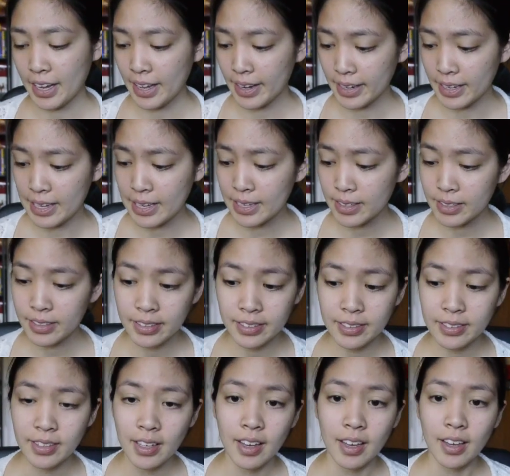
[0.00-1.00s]
that
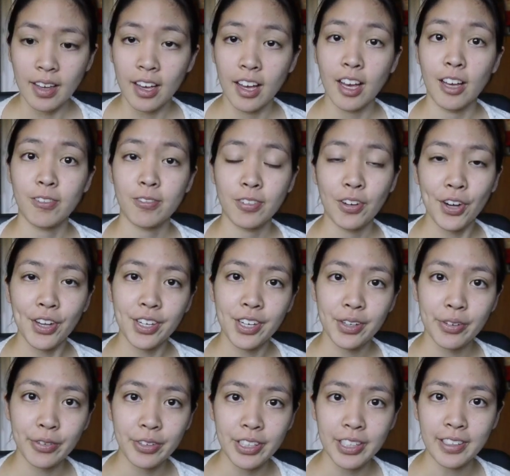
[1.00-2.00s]
is a
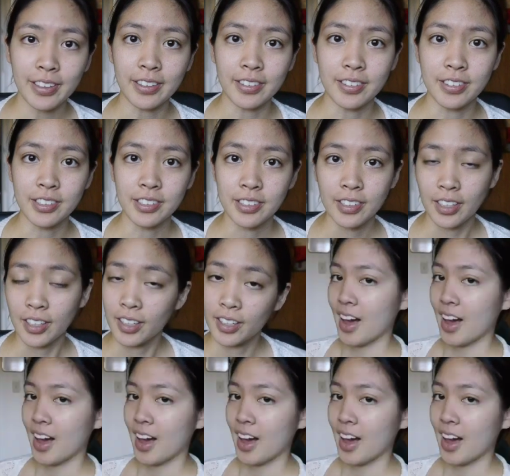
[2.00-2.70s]
Friday Reads.